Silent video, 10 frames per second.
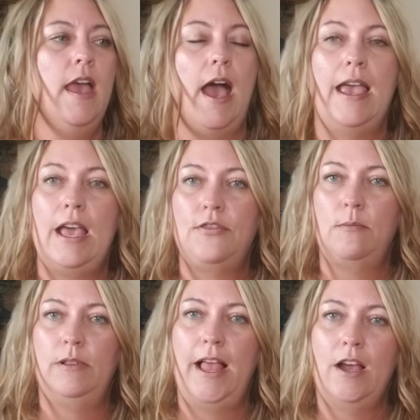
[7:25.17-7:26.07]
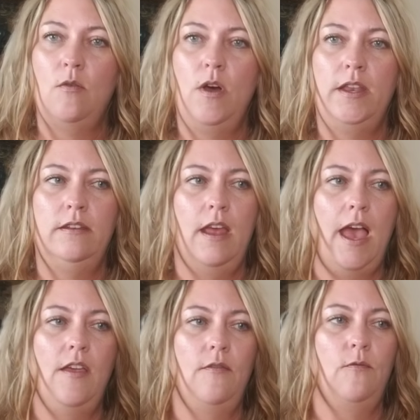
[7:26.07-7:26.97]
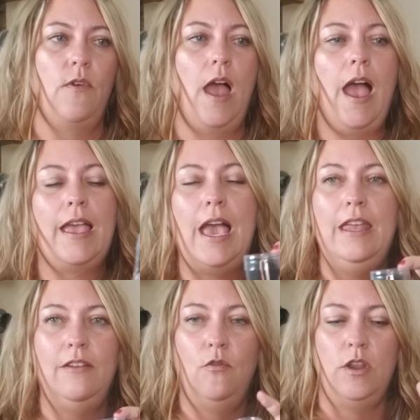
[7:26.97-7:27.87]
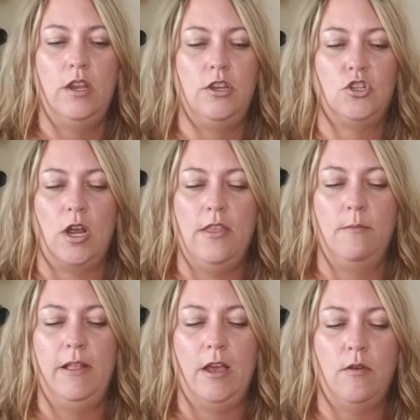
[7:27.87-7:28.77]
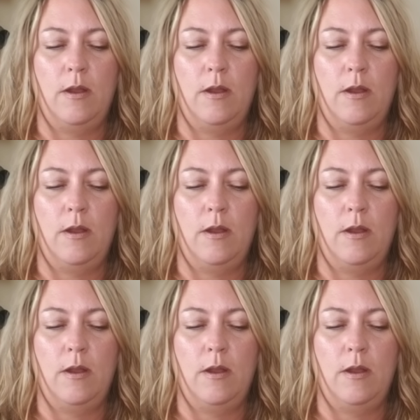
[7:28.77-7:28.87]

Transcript: I got the black one. I kind of wanted to try the black one.